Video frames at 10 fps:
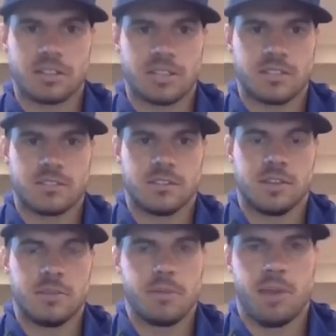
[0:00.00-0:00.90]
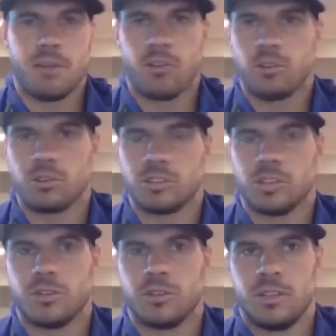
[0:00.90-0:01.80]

That's going to be my role. So